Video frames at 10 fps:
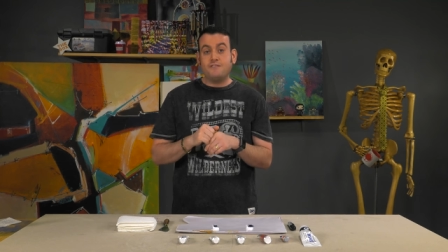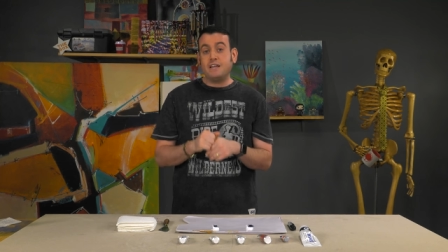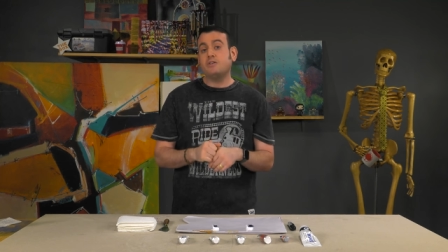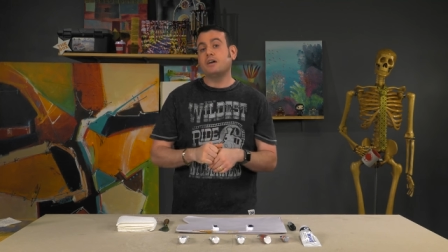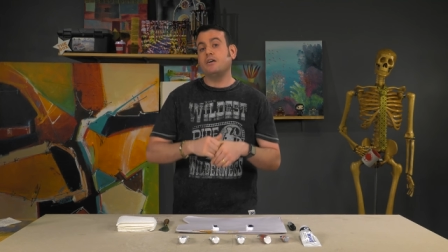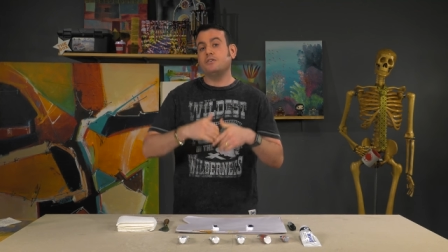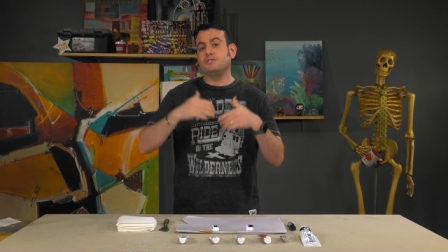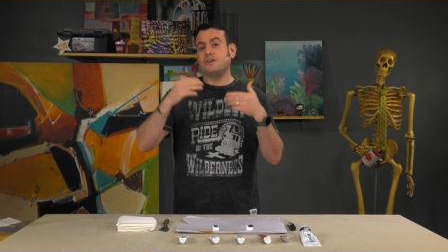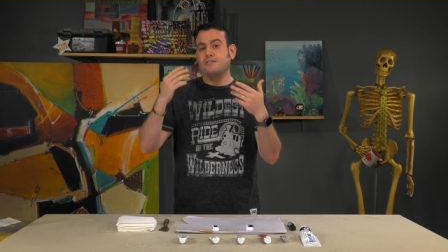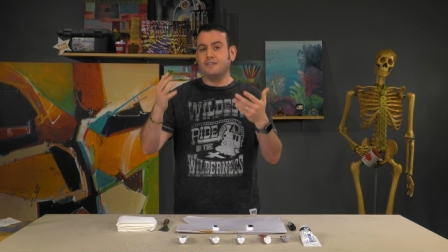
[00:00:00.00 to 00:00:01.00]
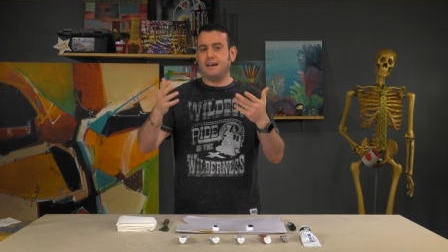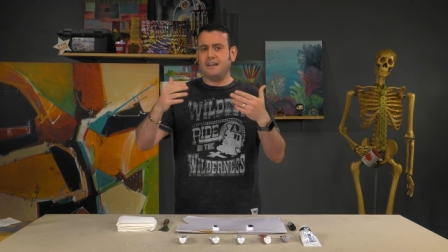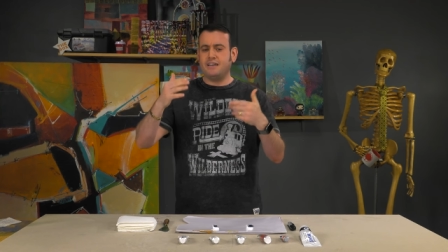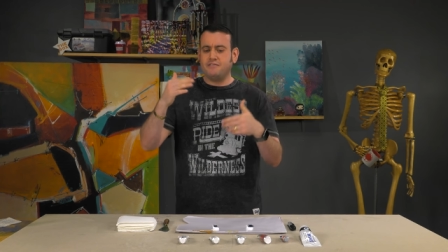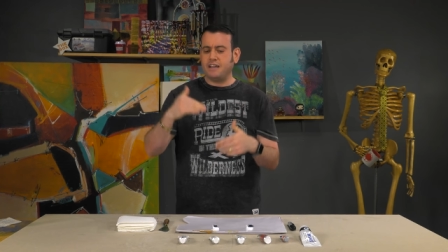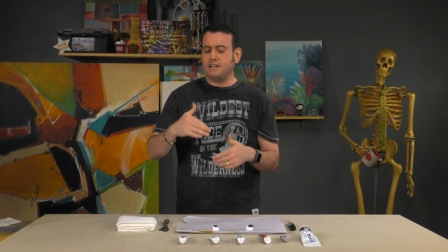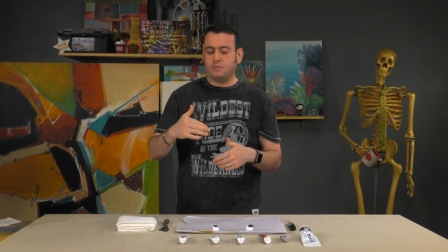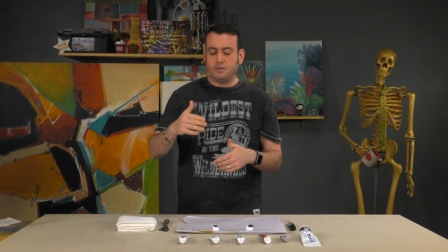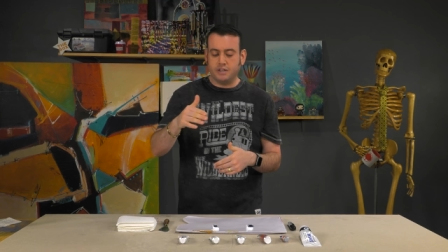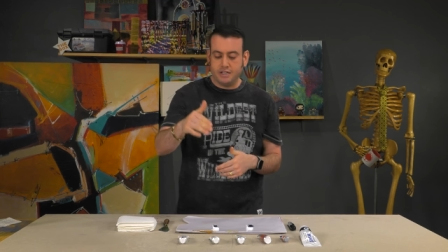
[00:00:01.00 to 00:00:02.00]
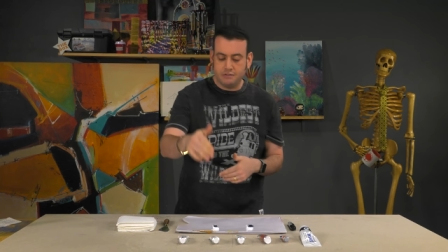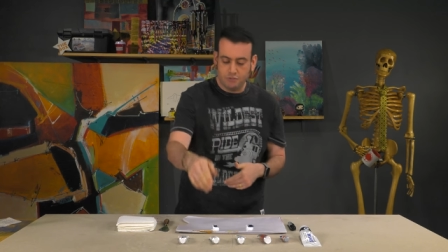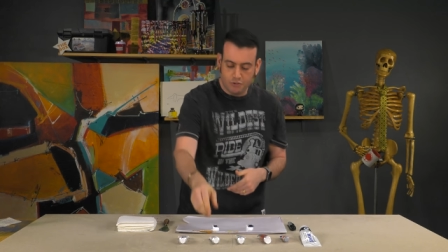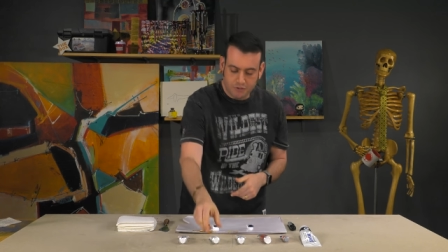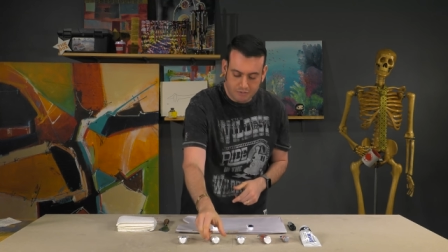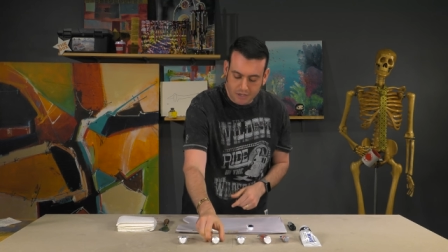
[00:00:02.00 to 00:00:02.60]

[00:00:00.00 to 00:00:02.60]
Phthalo colors are not available in, Luke,